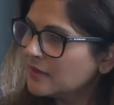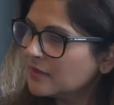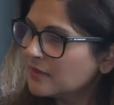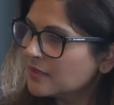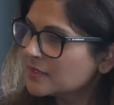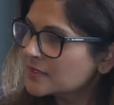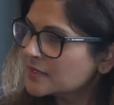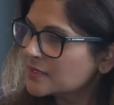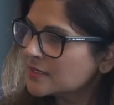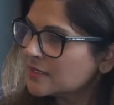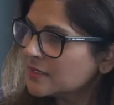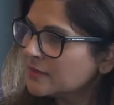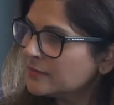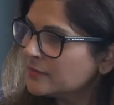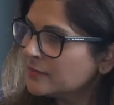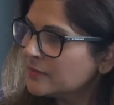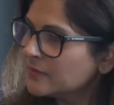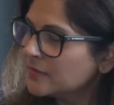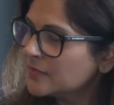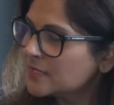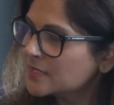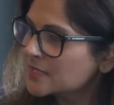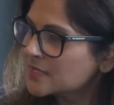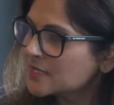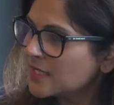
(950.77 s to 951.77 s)

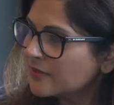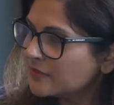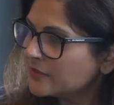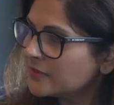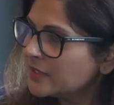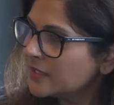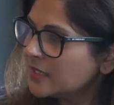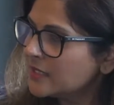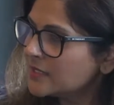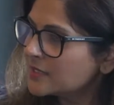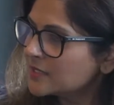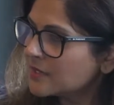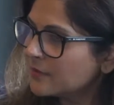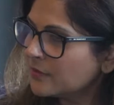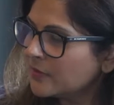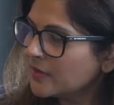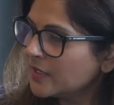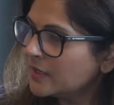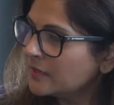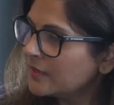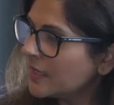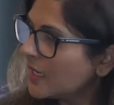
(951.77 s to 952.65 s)
it's definitely something